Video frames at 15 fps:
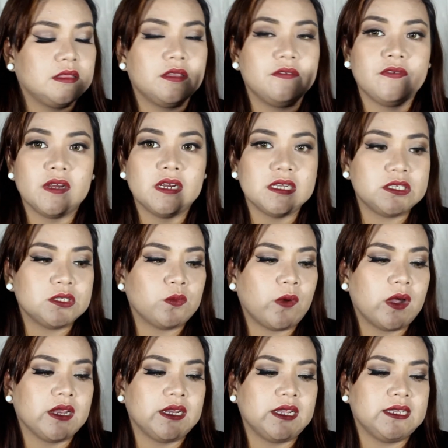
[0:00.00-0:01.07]
The first
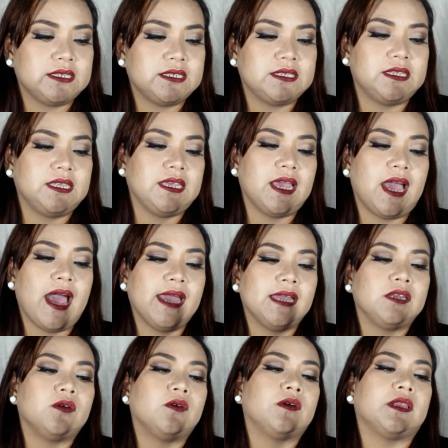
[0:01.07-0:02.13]
one is the
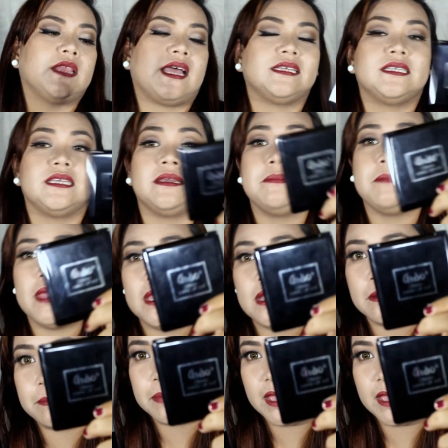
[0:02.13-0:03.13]
Aido Classic Makeup